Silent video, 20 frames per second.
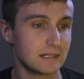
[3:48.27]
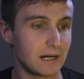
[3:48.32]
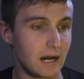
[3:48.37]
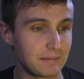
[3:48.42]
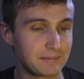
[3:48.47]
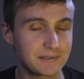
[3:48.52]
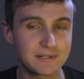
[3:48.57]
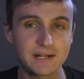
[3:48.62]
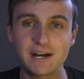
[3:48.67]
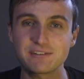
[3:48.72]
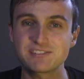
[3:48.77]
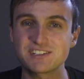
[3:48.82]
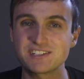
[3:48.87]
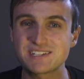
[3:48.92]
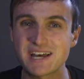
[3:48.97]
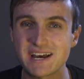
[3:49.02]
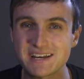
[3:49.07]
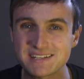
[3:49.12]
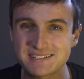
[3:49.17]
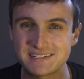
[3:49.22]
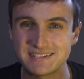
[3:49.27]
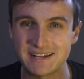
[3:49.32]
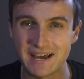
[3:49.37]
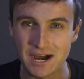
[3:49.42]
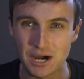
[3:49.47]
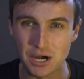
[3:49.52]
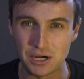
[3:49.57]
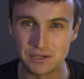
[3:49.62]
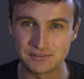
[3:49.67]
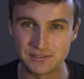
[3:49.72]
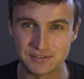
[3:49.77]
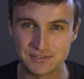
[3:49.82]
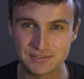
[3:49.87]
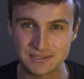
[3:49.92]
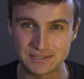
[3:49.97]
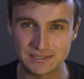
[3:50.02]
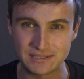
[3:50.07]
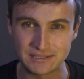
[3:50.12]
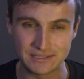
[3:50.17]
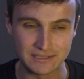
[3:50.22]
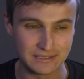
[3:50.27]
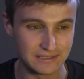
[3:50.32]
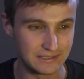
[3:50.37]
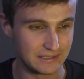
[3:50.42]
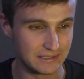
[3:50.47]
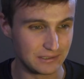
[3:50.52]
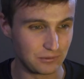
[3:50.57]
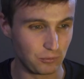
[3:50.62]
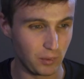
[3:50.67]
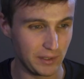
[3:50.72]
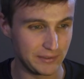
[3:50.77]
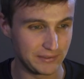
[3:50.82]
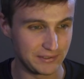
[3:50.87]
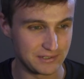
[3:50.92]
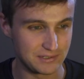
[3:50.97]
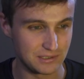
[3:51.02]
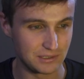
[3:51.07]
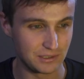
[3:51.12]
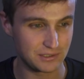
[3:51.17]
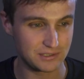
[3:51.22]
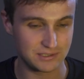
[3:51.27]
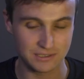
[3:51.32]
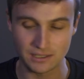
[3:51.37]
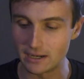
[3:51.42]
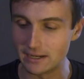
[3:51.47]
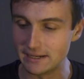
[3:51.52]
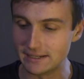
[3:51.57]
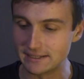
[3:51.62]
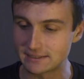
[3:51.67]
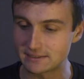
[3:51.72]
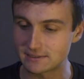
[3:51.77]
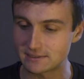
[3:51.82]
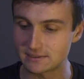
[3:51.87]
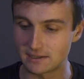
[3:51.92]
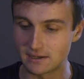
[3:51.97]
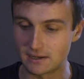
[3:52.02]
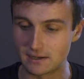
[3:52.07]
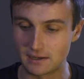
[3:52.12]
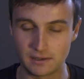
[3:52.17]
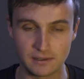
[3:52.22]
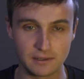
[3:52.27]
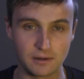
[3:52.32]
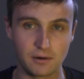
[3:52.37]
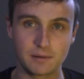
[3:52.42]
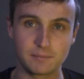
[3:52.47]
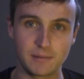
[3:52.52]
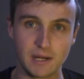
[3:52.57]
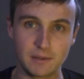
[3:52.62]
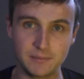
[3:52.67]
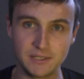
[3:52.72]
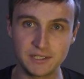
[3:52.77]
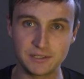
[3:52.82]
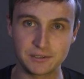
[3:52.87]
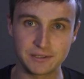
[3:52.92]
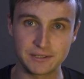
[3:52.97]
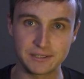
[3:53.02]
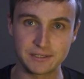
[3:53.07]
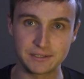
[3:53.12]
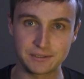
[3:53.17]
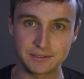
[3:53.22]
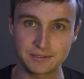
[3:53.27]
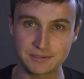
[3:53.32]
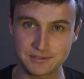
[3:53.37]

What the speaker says: gonna have to test it out to see what this looks like on my meter here.